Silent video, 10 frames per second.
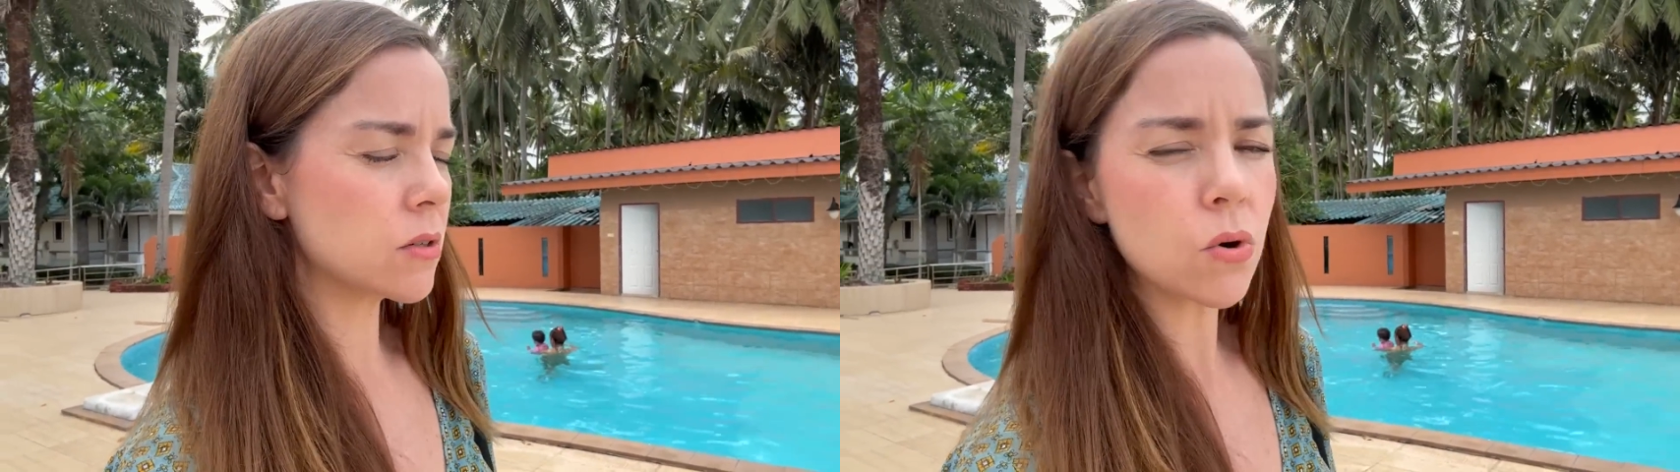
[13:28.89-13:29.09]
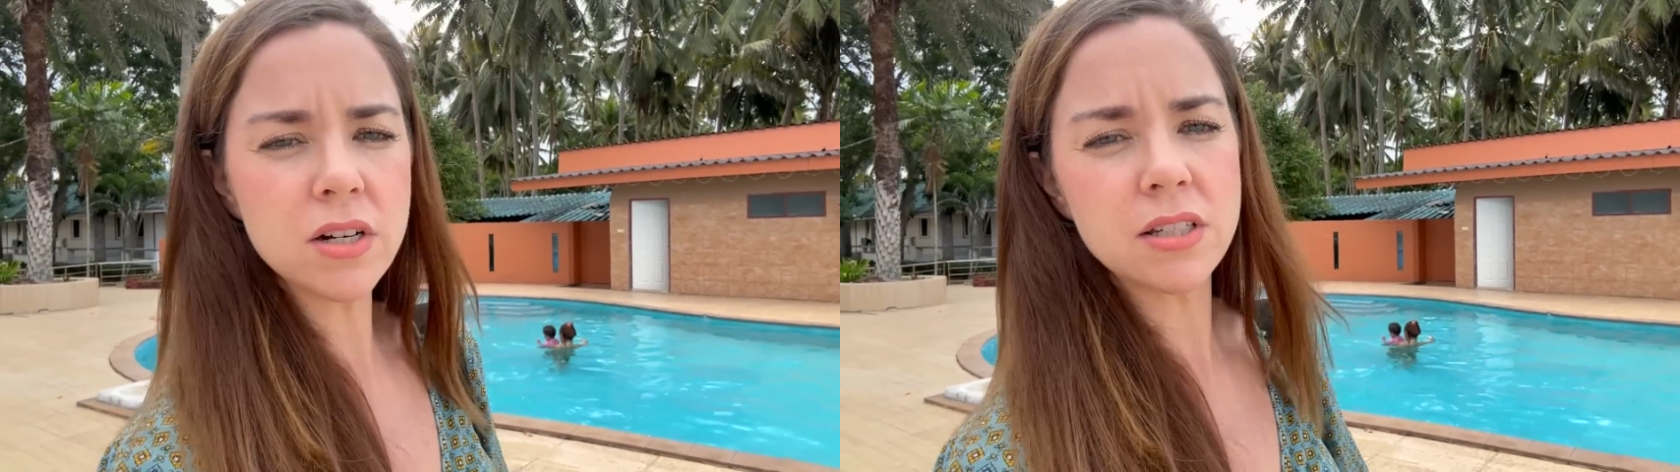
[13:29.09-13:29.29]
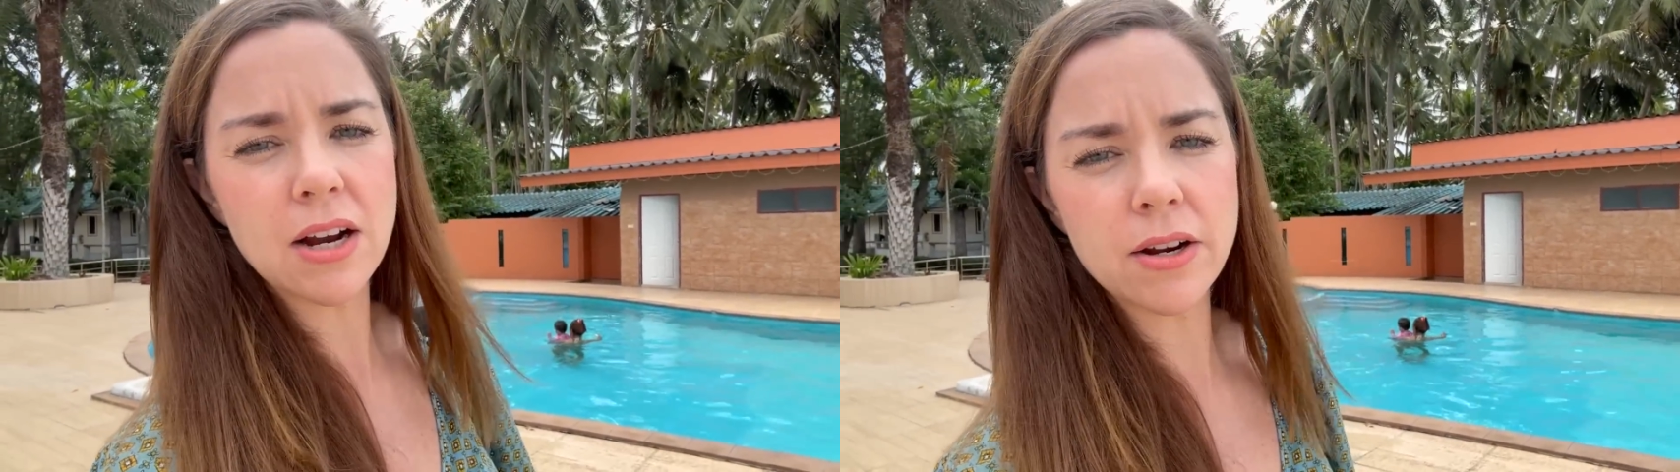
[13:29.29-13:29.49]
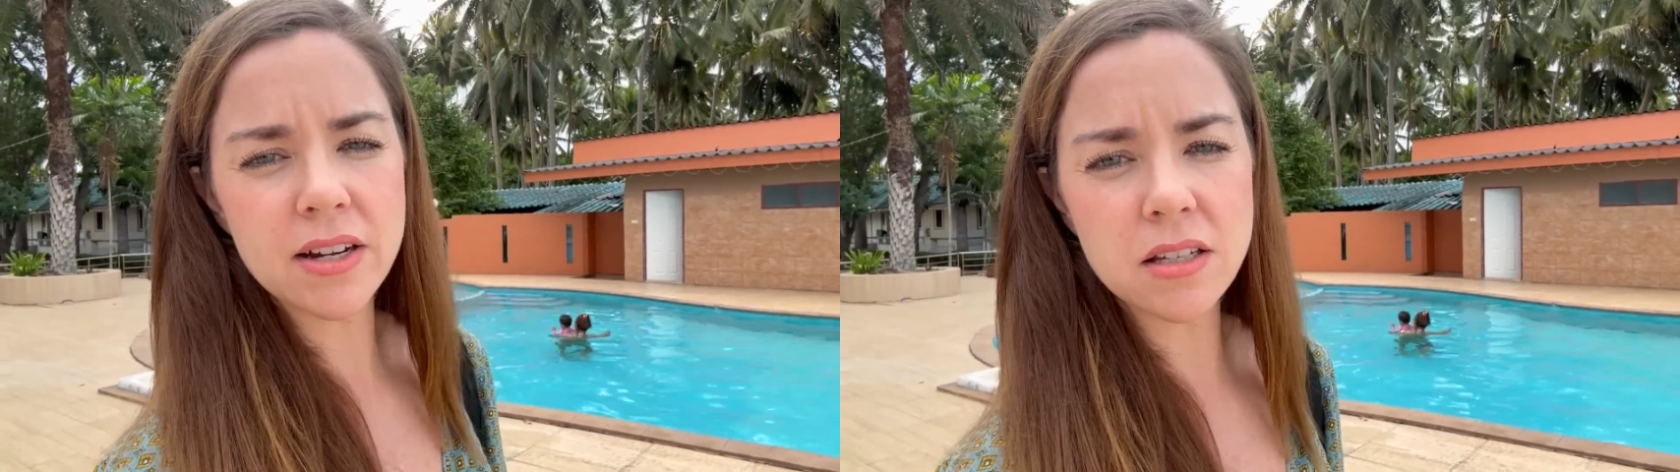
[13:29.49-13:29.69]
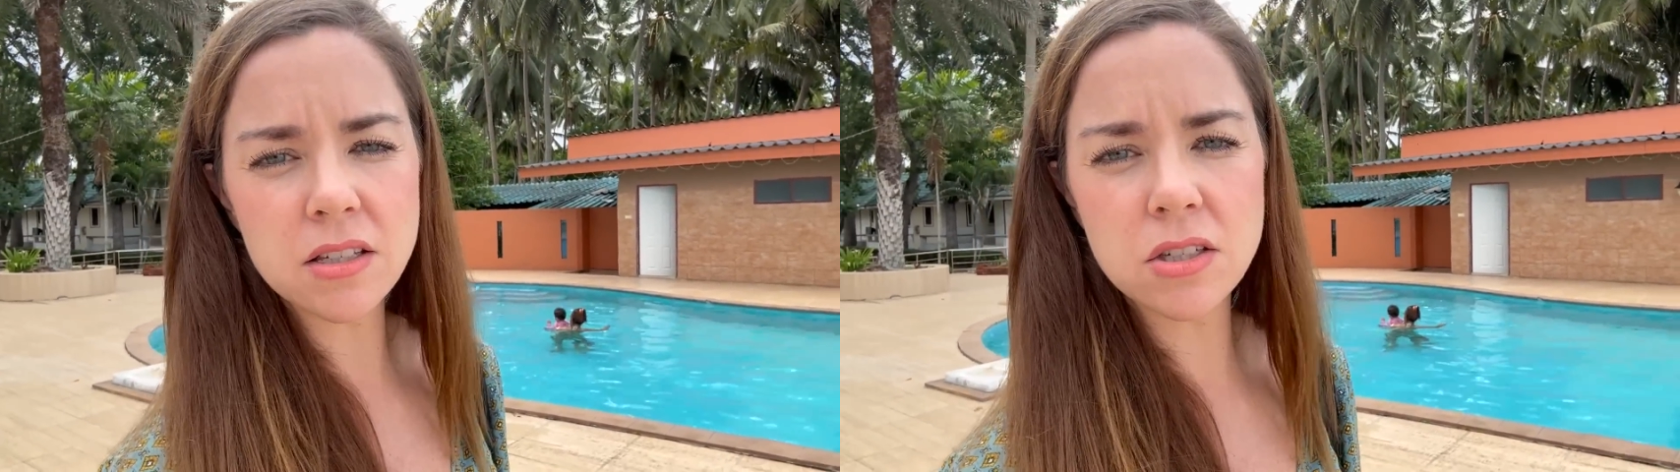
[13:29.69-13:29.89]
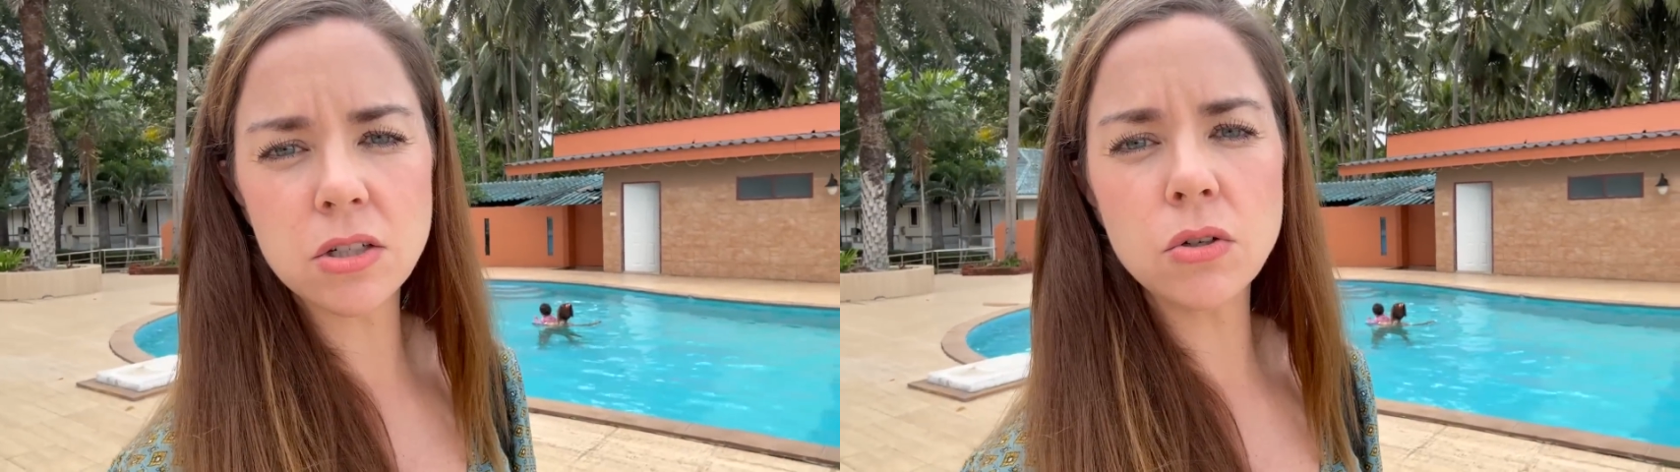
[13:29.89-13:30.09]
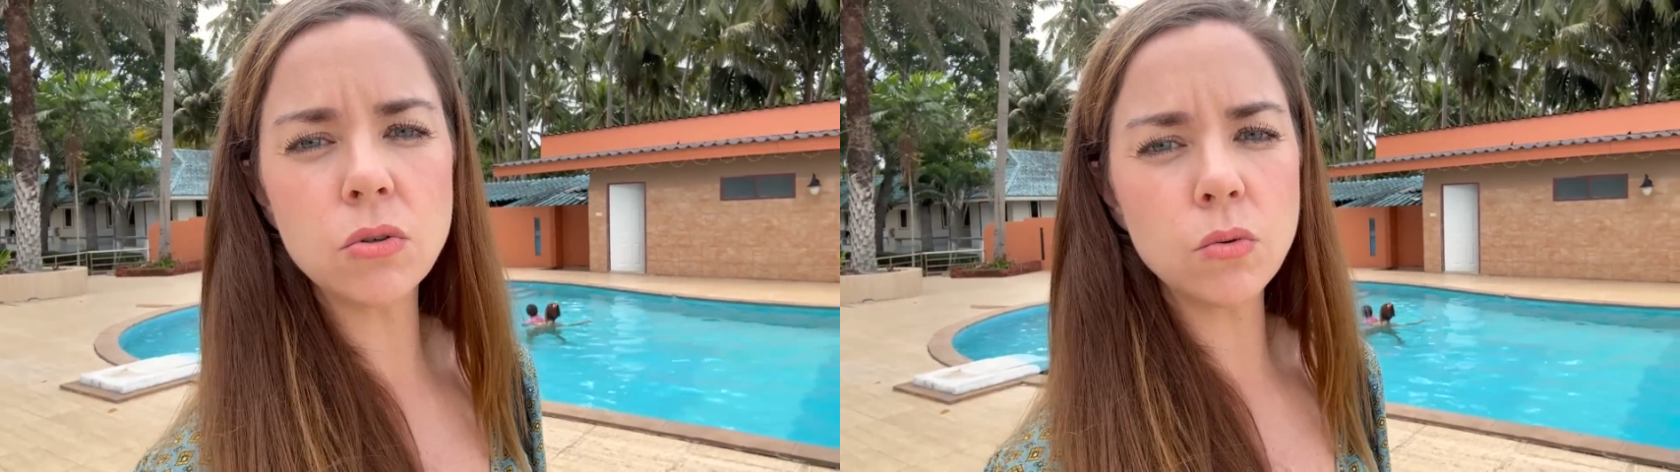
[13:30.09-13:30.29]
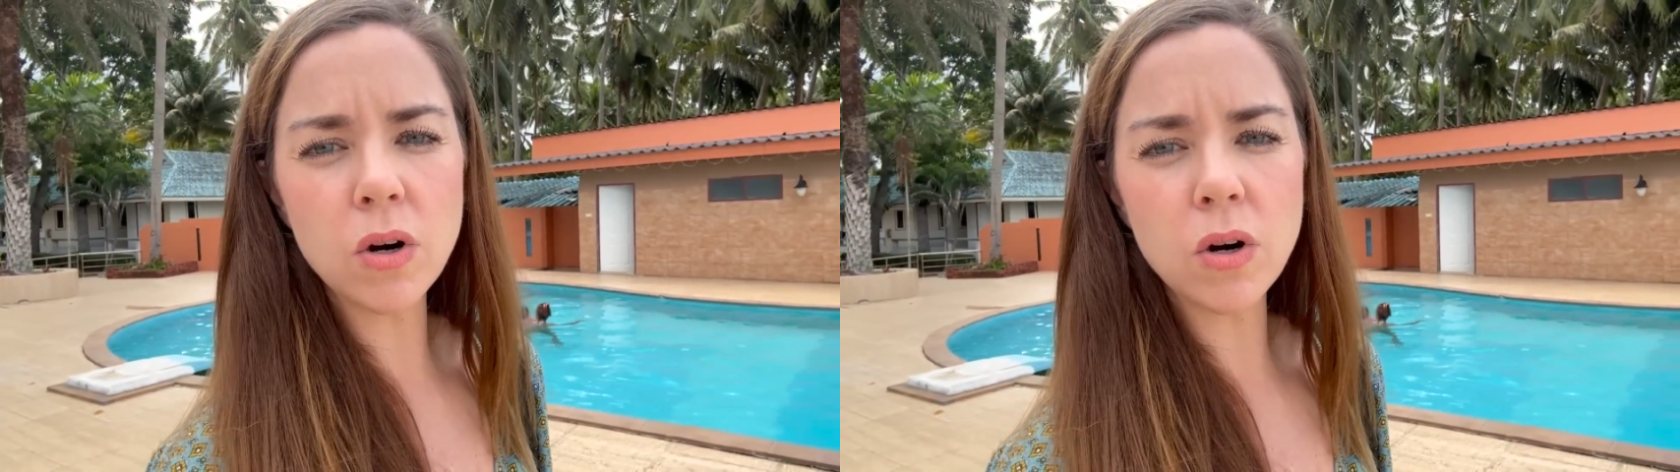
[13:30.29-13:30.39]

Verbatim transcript: tourist areas to